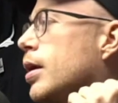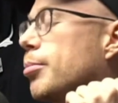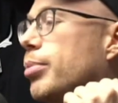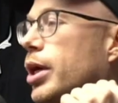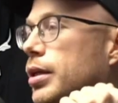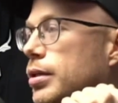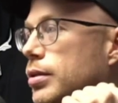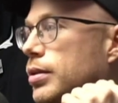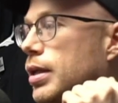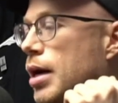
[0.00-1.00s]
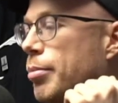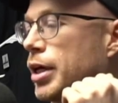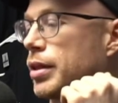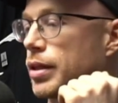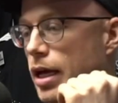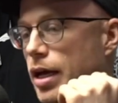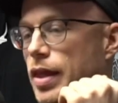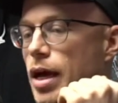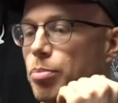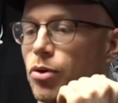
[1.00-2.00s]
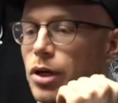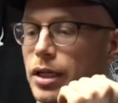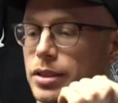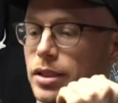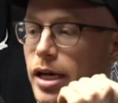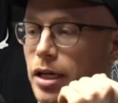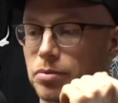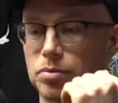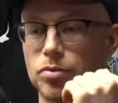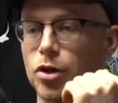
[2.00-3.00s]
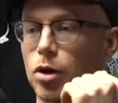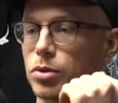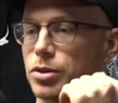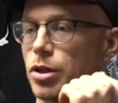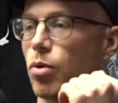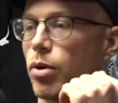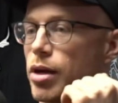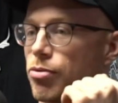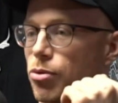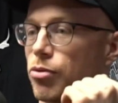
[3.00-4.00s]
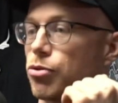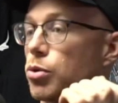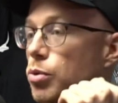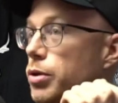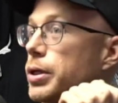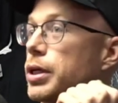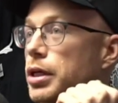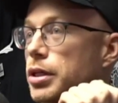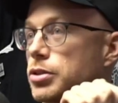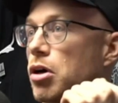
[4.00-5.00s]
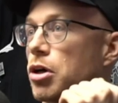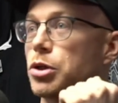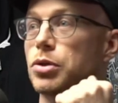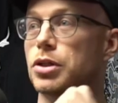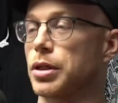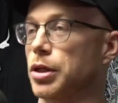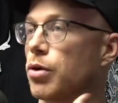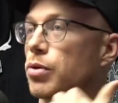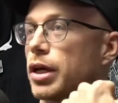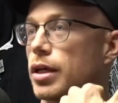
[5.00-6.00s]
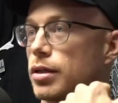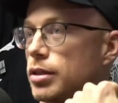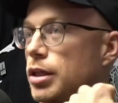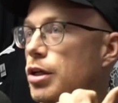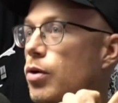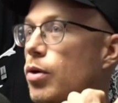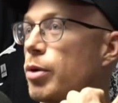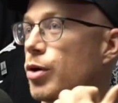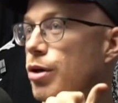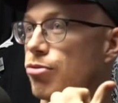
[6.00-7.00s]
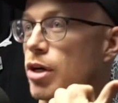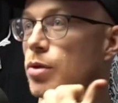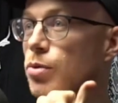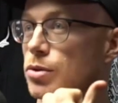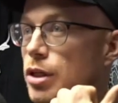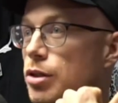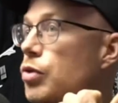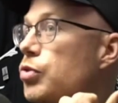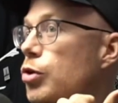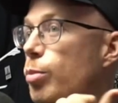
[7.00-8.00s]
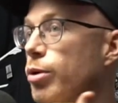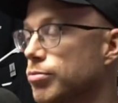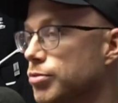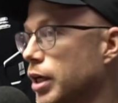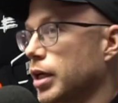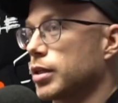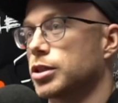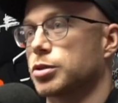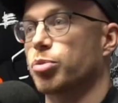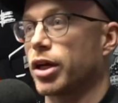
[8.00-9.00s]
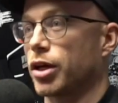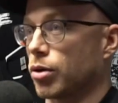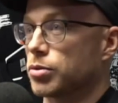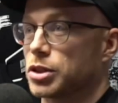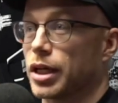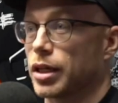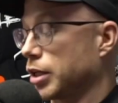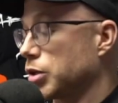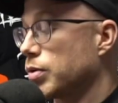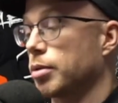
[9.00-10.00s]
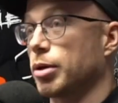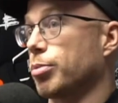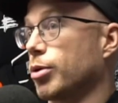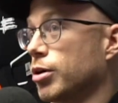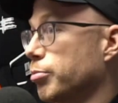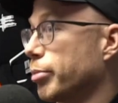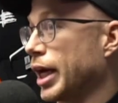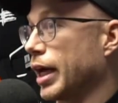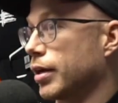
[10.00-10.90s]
But, I mean, at that point, it's like, there was no way for... If you're really good at guitar, you couldn't go get, 1 million followers on YouTube and fucking just play your own shit. Like, you had to be a part of a band.